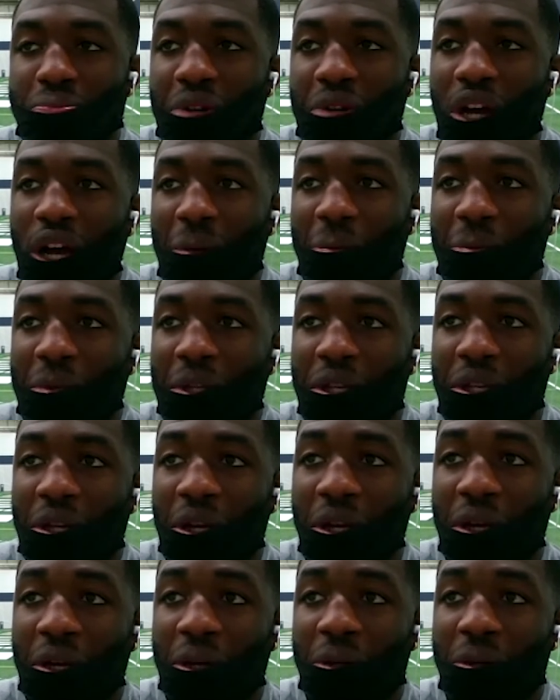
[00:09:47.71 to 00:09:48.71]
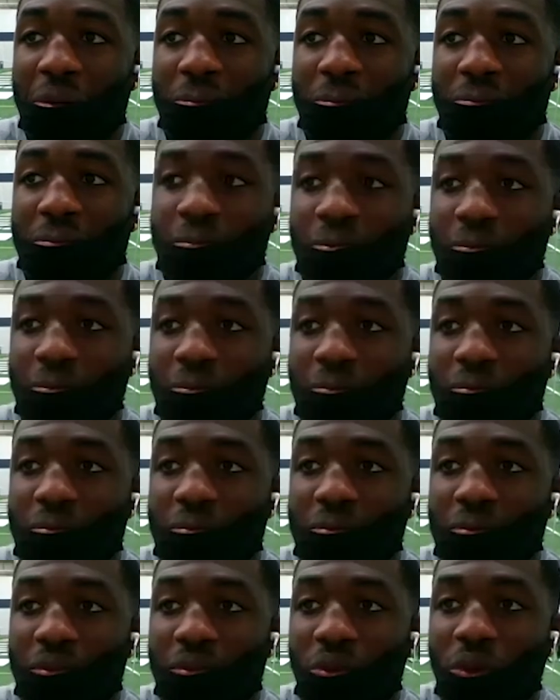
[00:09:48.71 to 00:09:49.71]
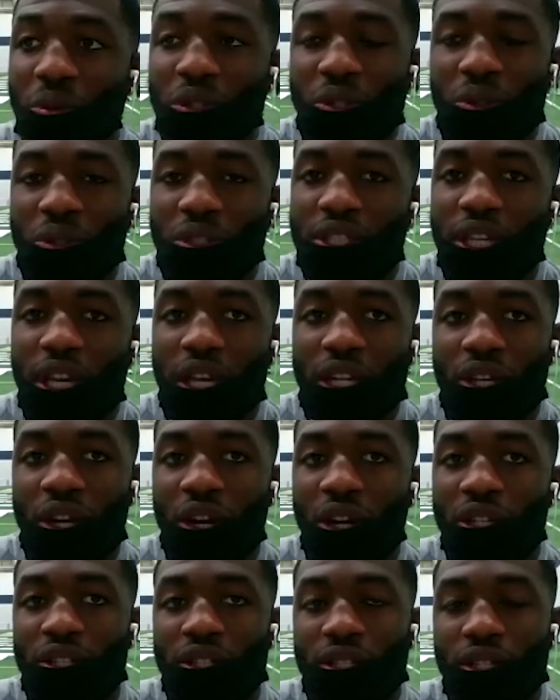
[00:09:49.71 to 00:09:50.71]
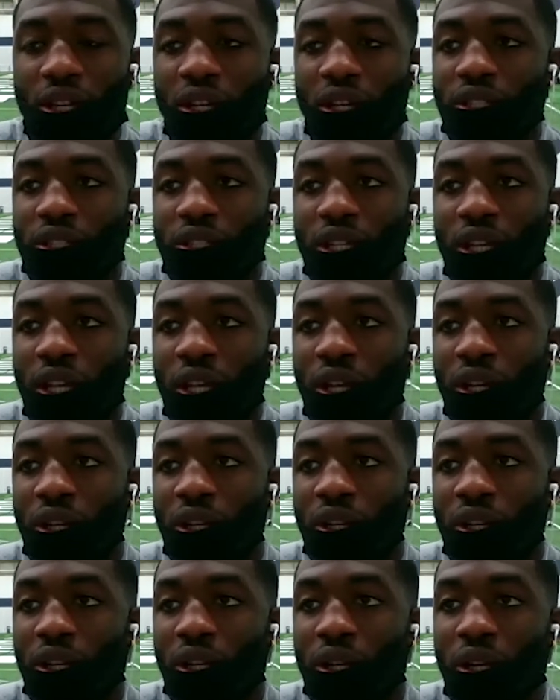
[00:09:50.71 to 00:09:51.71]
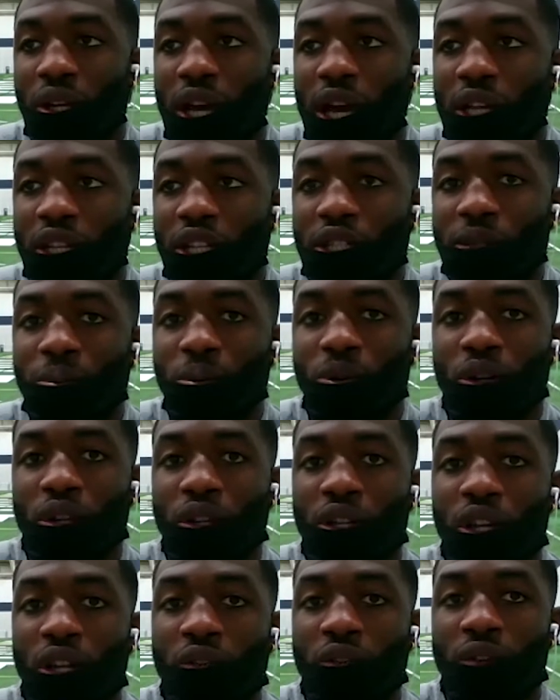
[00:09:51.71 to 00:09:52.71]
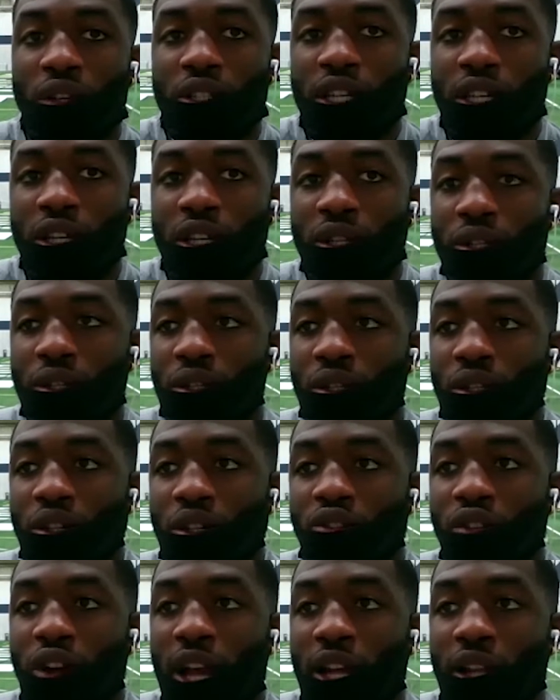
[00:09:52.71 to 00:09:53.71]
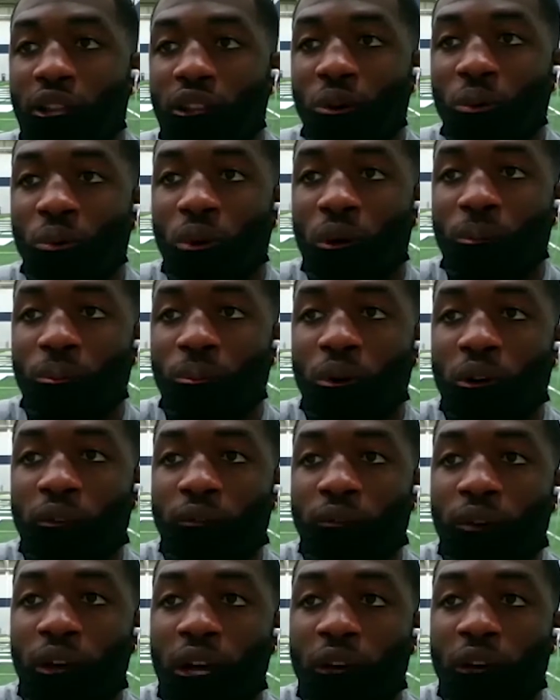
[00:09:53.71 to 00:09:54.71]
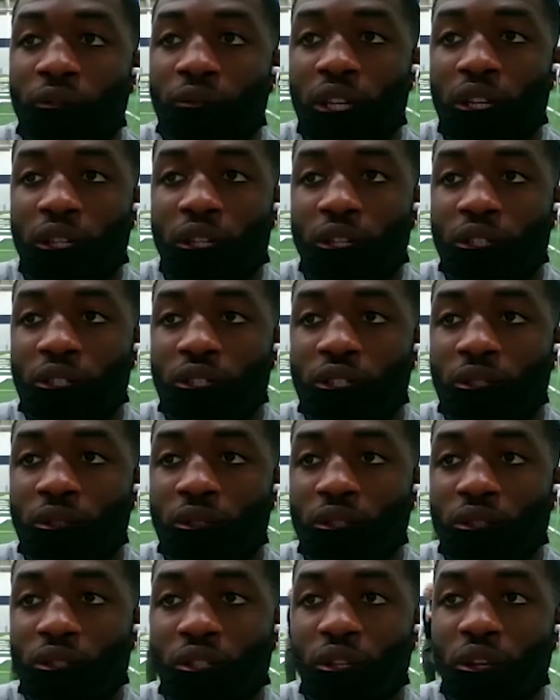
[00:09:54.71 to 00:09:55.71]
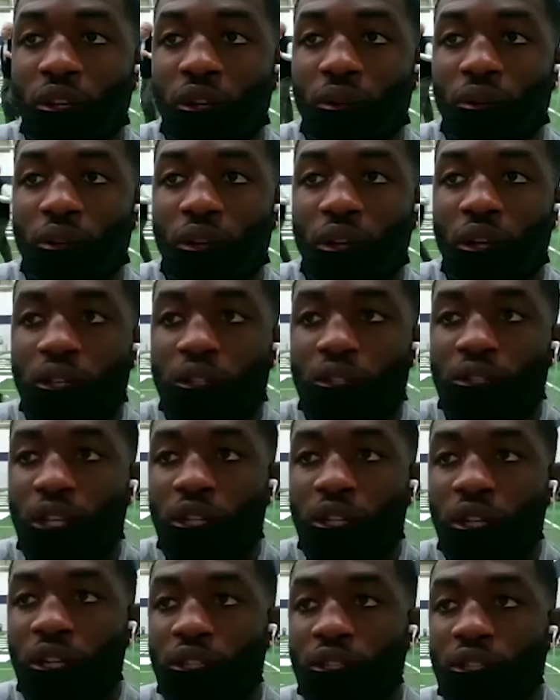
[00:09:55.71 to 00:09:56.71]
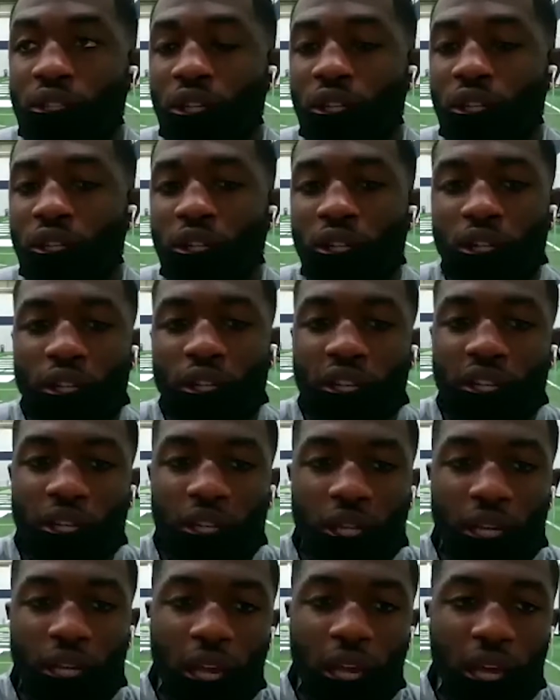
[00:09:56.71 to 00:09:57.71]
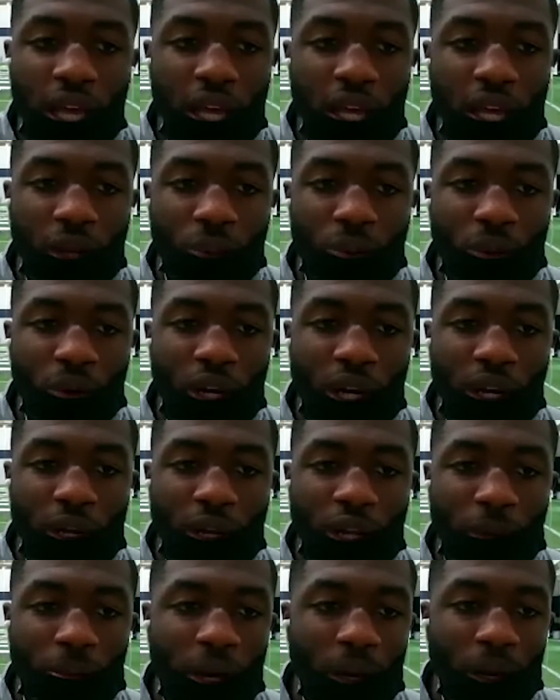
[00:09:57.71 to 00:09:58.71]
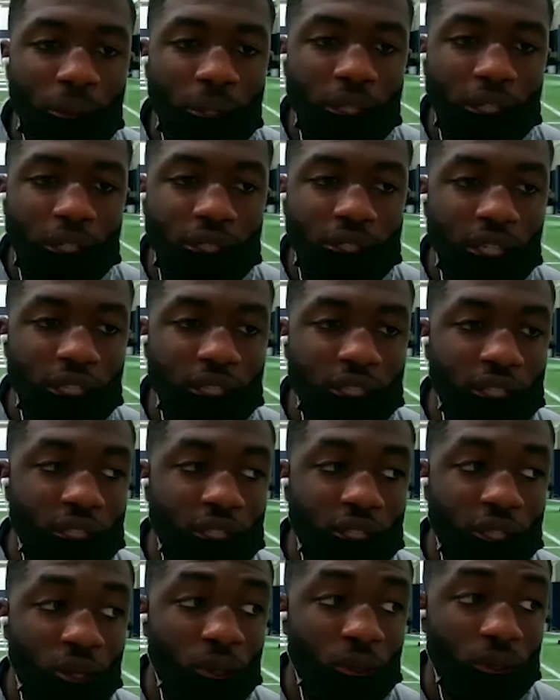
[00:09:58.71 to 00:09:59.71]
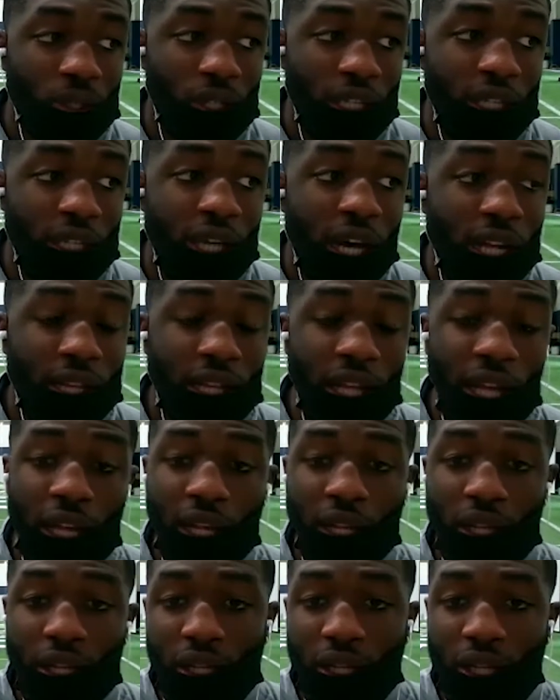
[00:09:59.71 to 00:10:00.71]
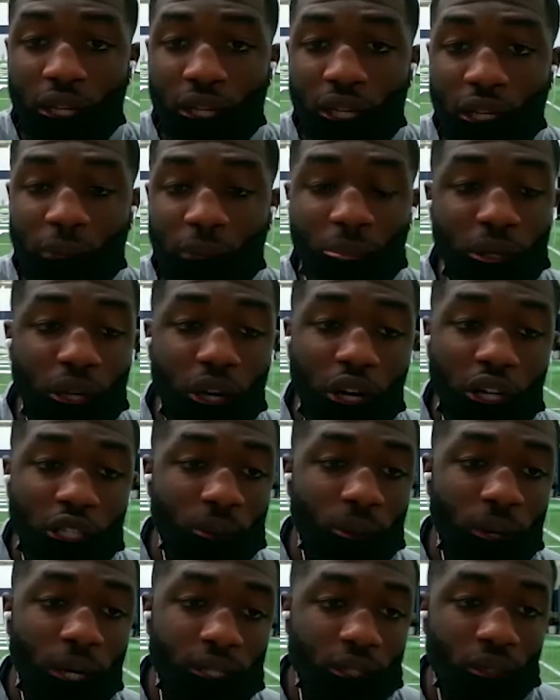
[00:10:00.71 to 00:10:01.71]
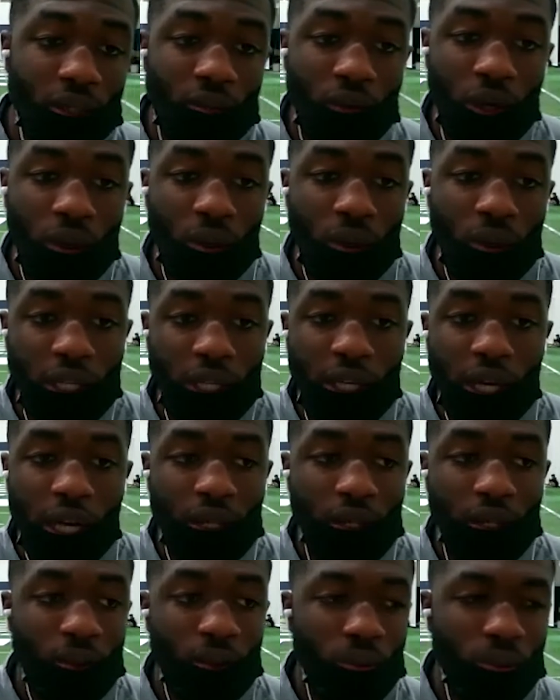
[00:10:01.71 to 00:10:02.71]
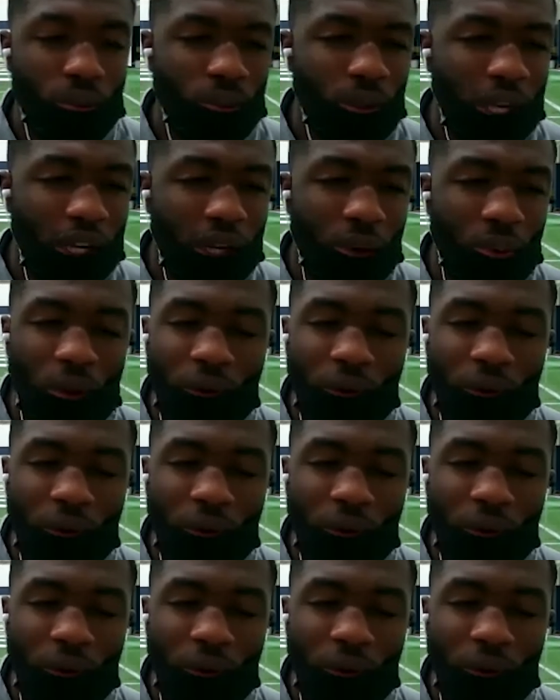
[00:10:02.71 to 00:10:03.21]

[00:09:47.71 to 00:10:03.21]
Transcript: probably we were doing 10-yard starts. And at this point, none of us had cracked the 1.5 10-yard 10 yard start. And we were at like probably in the sixes. So he got that, he PR'd twice in a row and he got the like a